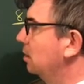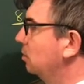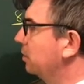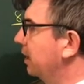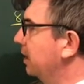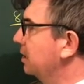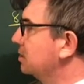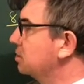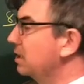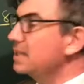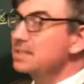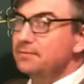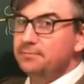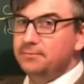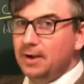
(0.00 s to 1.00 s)
Okay, so that's
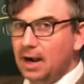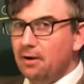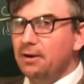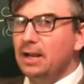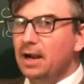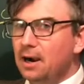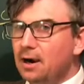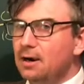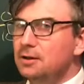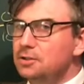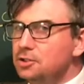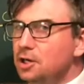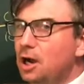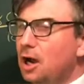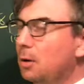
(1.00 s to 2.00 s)
a very hard
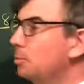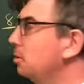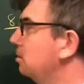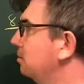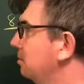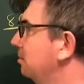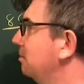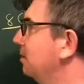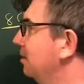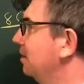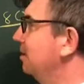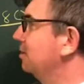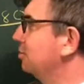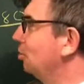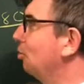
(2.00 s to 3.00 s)
job
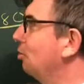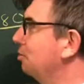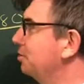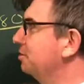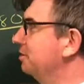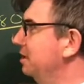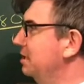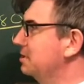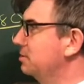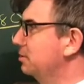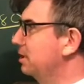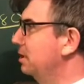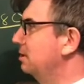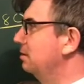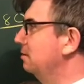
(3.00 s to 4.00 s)
to order these,
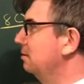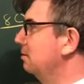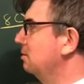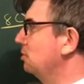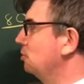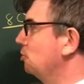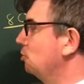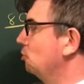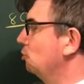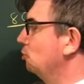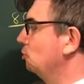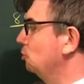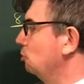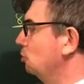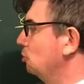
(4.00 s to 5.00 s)
okay?
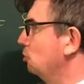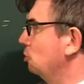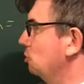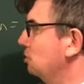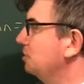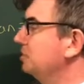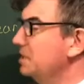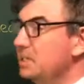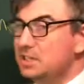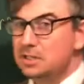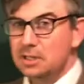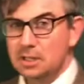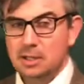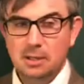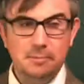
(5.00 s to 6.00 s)
Indeed,
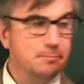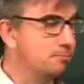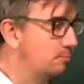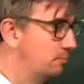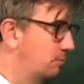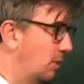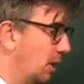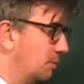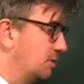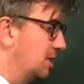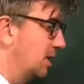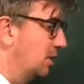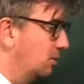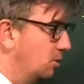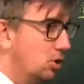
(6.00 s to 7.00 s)
I would say
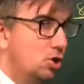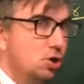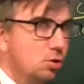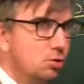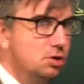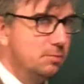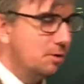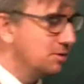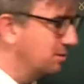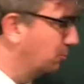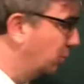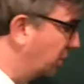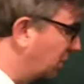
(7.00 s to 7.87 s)
huge amounts of money